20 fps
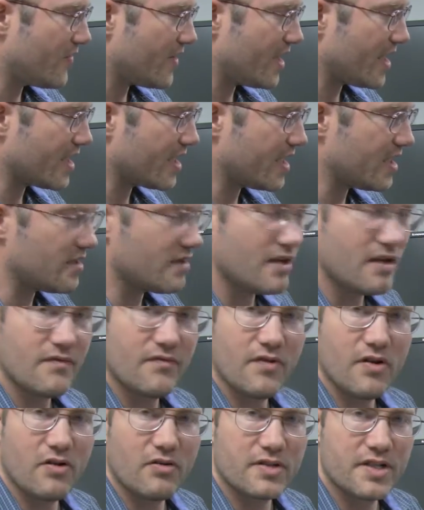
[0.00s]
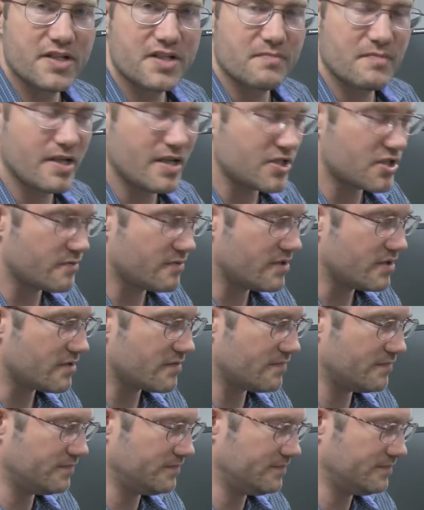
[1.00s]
and I get a voltage measurement.